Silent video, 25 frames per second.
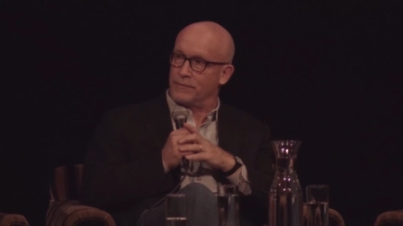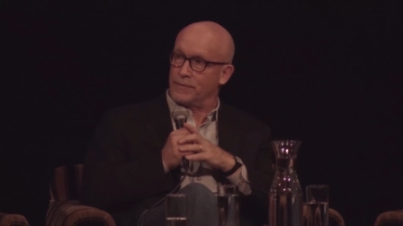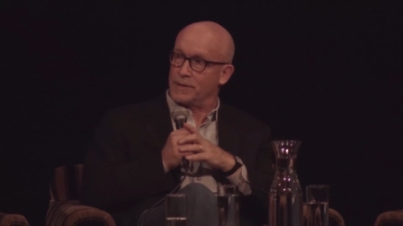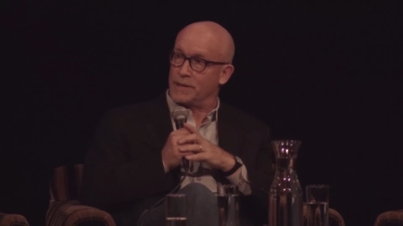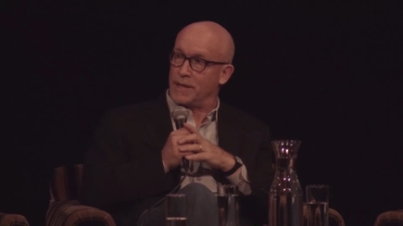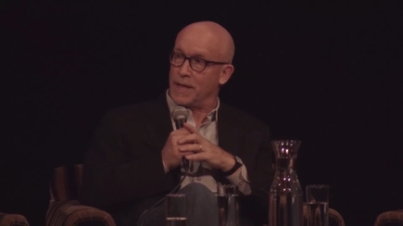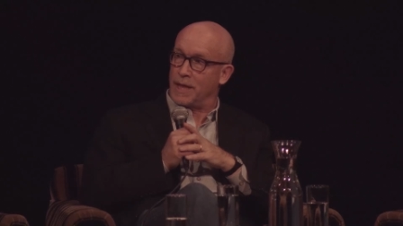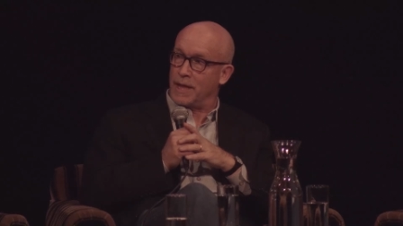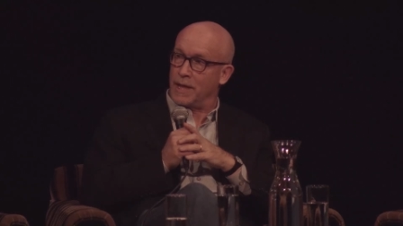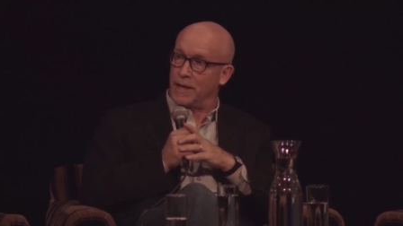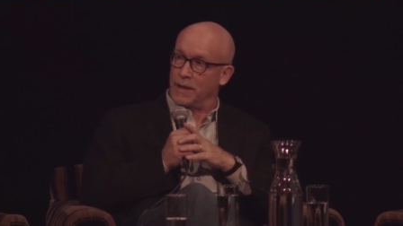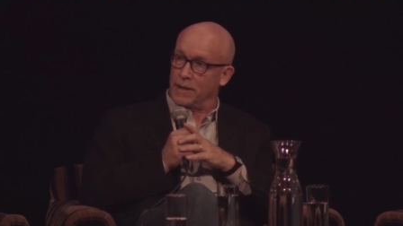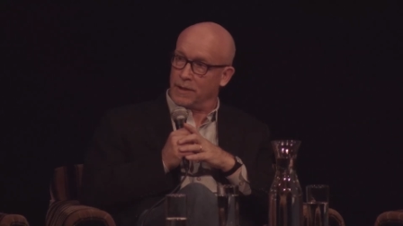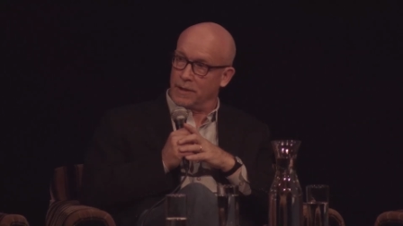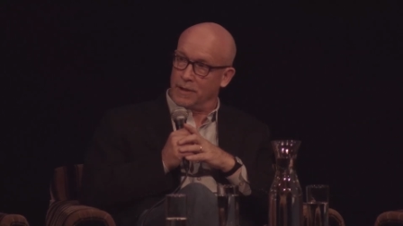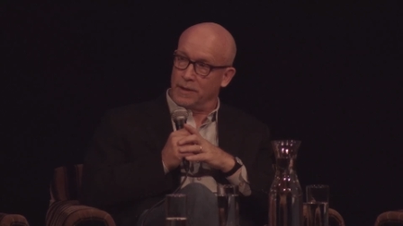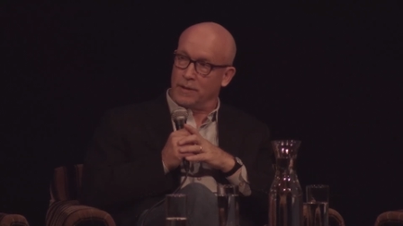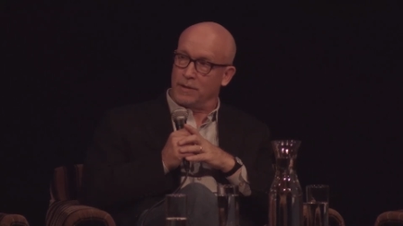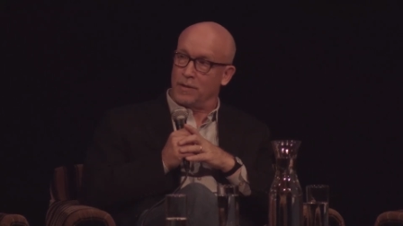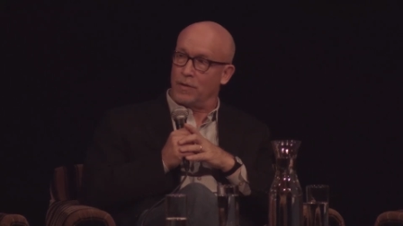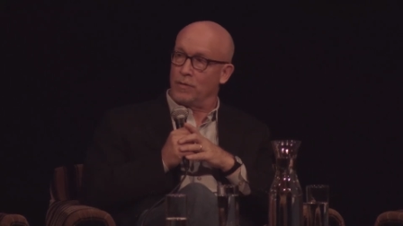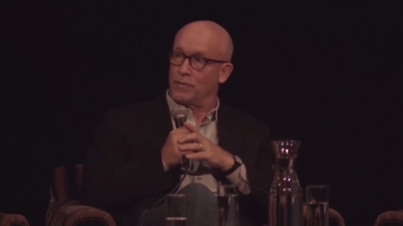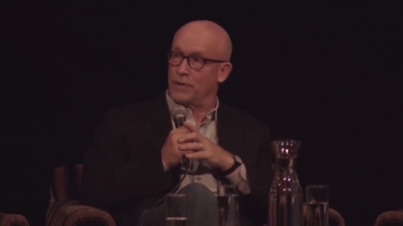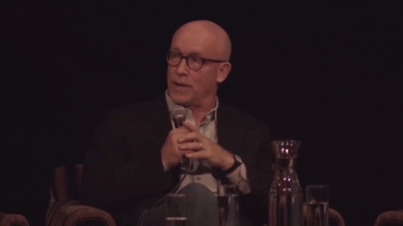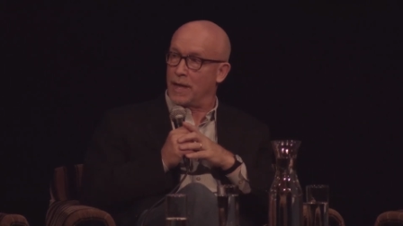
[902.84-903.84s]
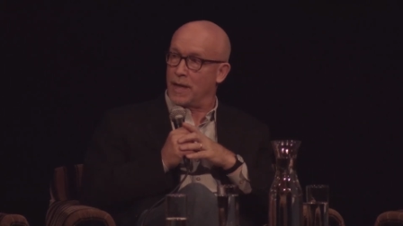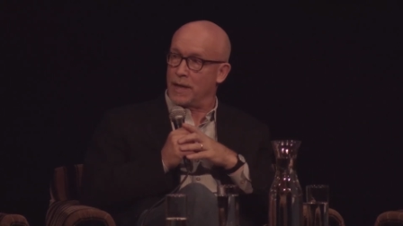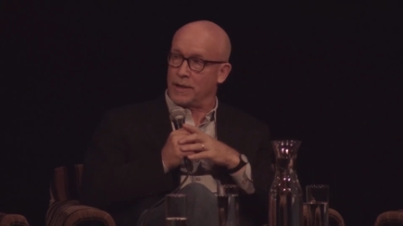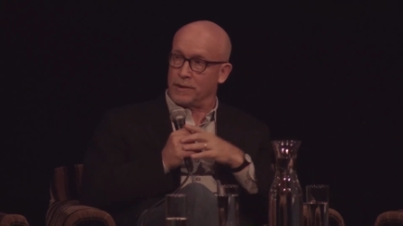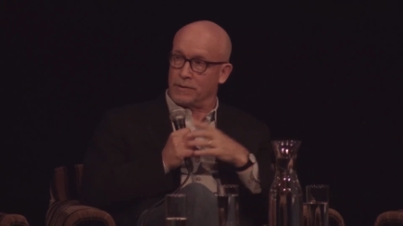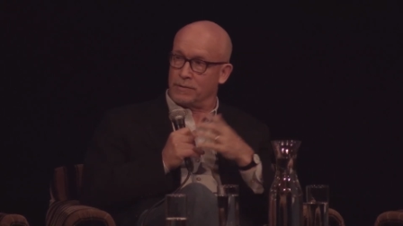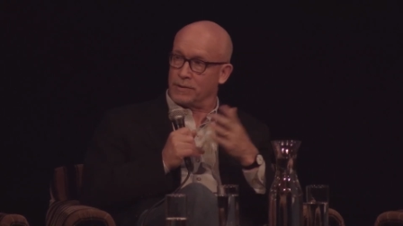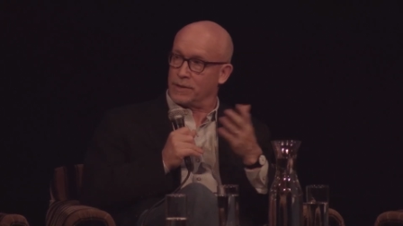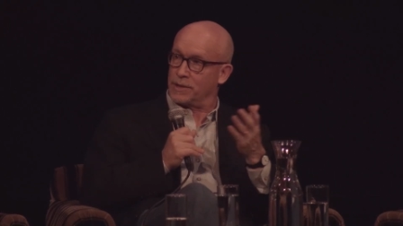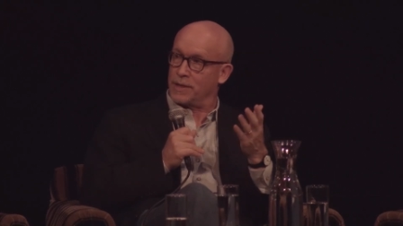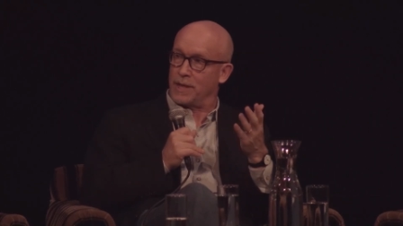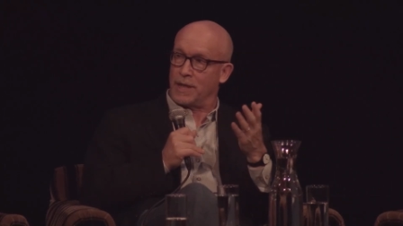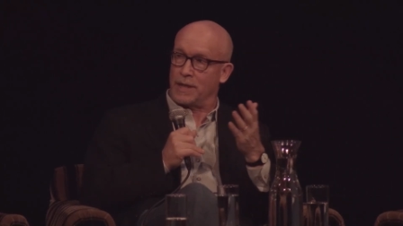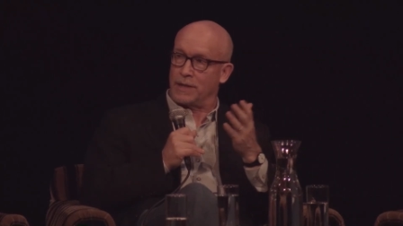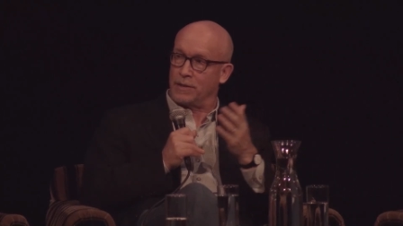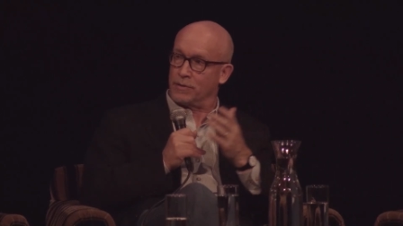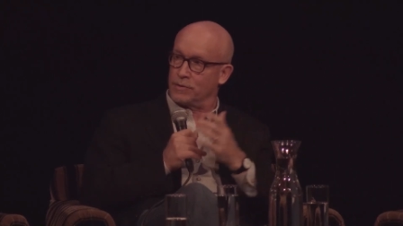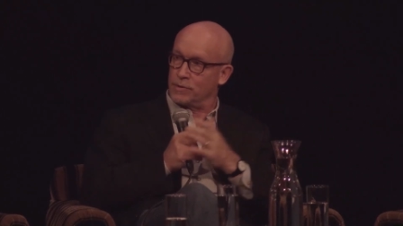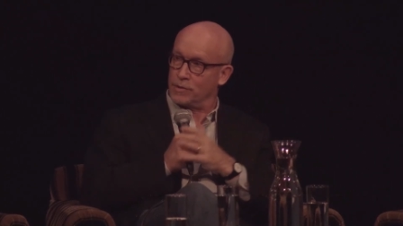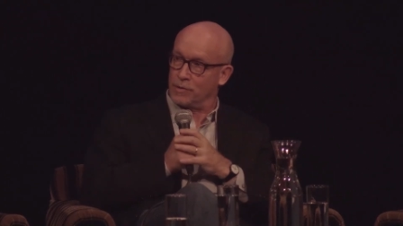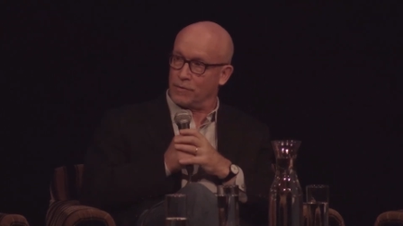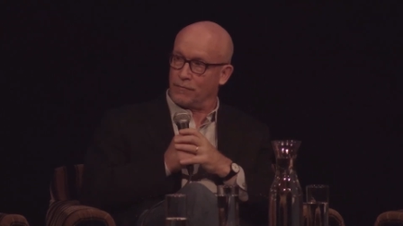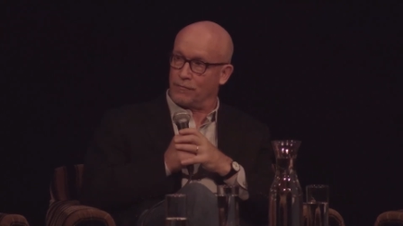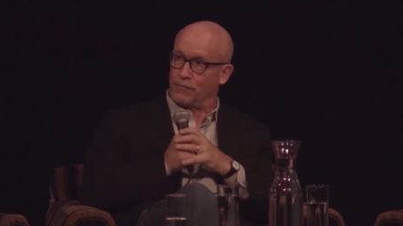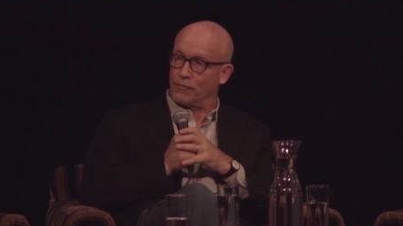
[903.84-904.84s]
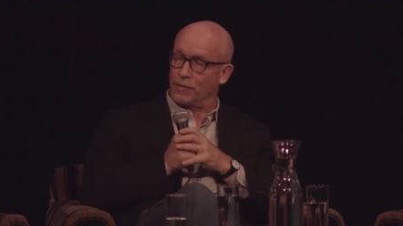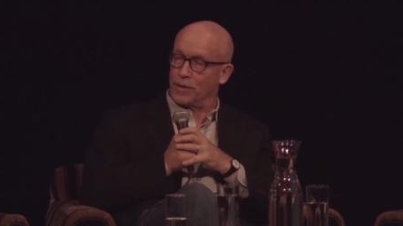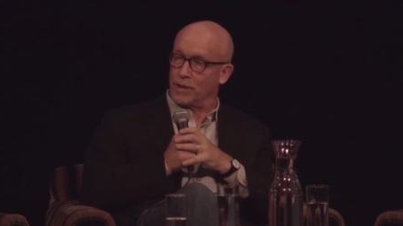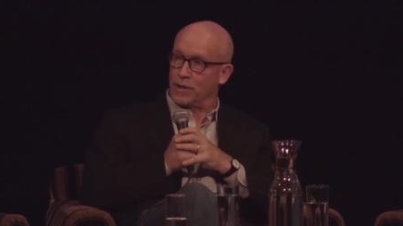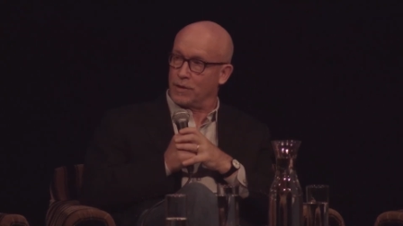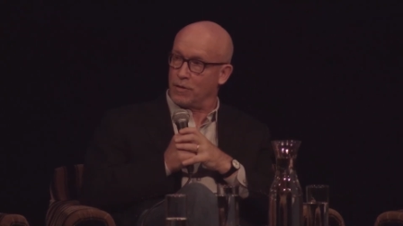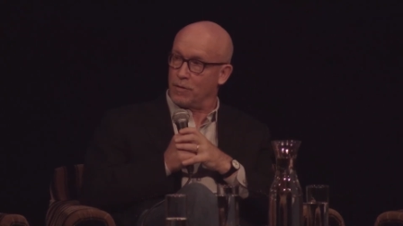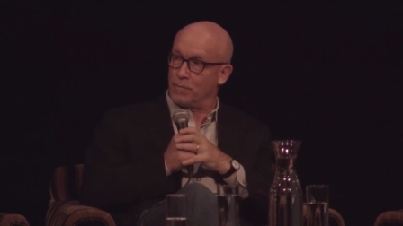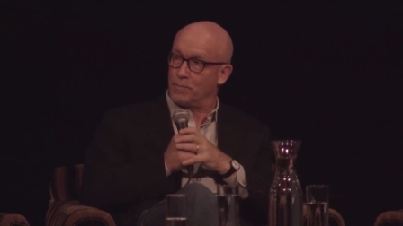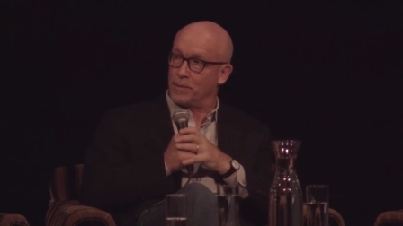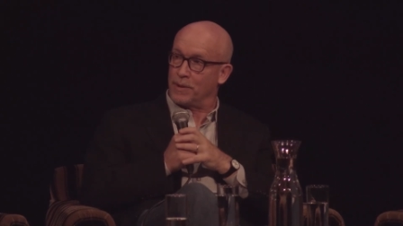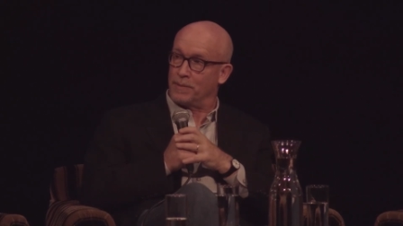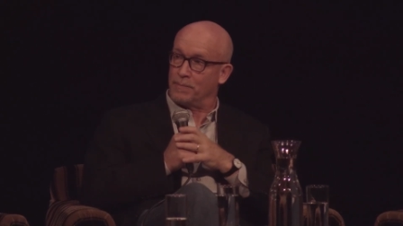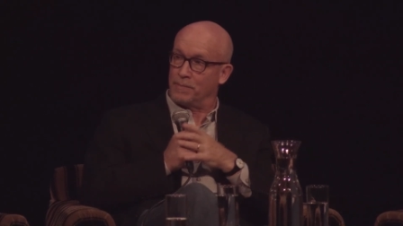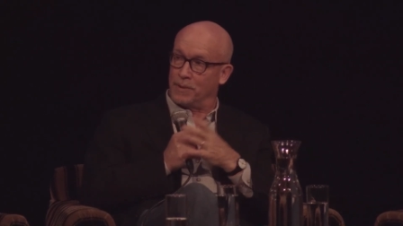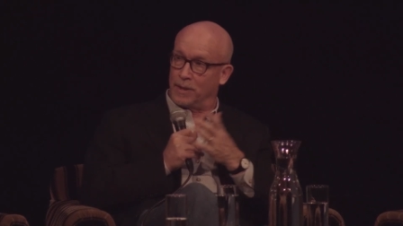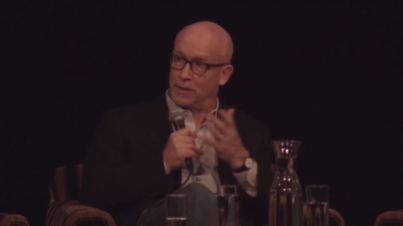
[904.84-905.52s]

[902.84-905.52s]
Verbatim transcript: of saying, mm-hmm. oh, yeah, you say you're so free and open,